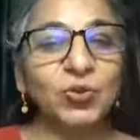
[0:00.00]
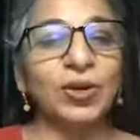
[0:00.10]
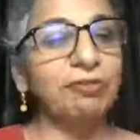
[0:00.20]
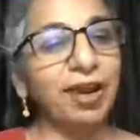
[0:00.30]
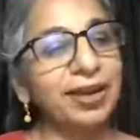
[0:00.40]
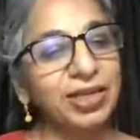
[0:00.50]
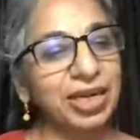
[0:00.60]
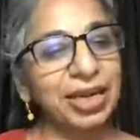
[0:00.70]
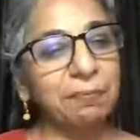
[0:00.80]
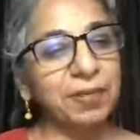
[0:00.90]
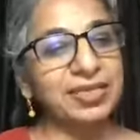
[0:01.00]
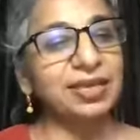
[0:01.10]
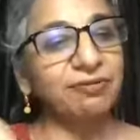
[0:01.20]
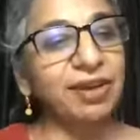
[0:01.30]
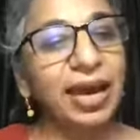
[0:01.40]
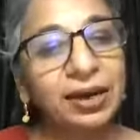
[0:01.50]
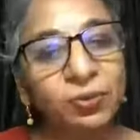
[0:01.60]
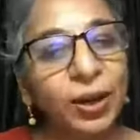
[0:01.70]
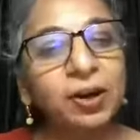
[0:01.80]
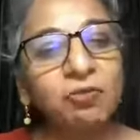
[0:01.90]
If I can help myself and
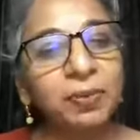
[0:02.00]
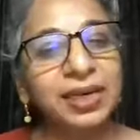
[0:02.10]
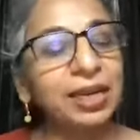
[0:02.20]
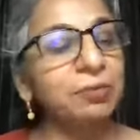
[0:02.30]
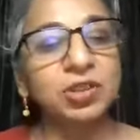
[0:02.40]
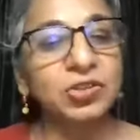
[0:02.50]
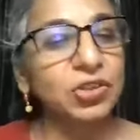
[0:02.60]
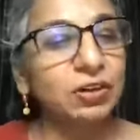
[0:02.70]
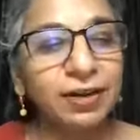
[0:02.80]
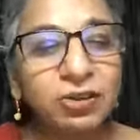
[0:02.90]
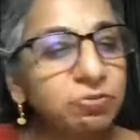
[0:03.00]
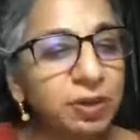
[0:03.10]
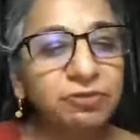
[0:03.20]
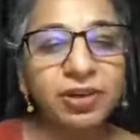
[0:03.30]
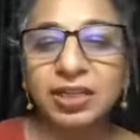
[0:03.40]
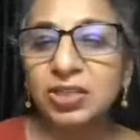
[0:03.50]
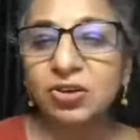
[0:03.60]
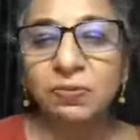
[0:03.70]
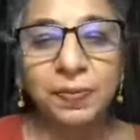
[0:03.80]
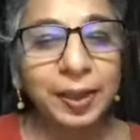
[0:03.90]
one of my neighbors or one of my friends or
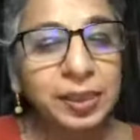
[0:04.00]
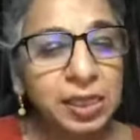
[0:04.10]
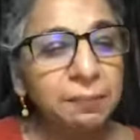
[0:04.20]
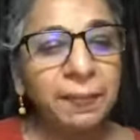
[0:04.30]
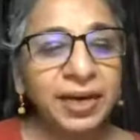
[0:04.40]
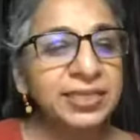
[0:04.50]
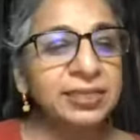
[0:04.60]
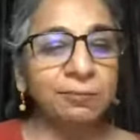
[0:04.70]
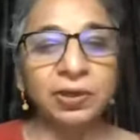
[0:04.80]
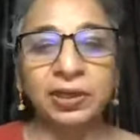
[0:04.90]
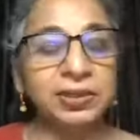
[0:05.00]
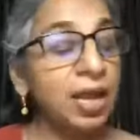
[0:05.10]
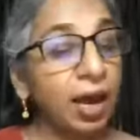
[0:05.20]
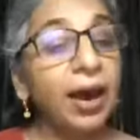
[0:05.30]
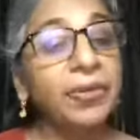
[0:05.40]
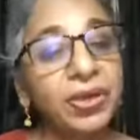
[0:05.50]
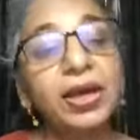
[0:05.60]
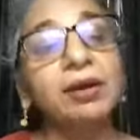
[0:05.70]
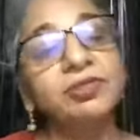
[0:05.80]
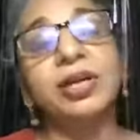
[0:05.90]
my siblings, I think
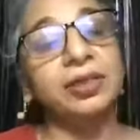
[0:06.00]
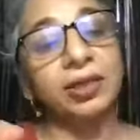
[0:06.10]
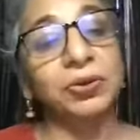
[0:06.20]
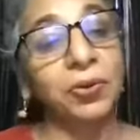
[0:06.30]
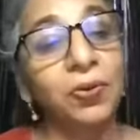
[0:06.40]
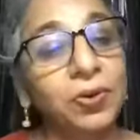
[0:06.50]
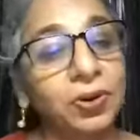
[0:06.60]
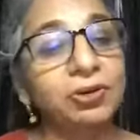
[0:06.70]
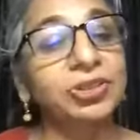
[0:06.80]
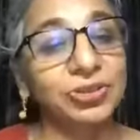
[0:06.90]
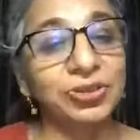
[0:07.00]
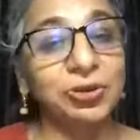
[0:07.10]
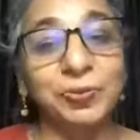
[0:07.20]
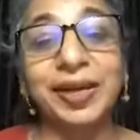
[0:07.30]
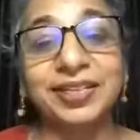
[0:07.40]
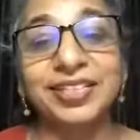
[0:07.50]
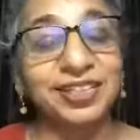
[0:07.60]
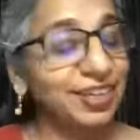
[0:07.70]
I've done a whole lot to the humanity.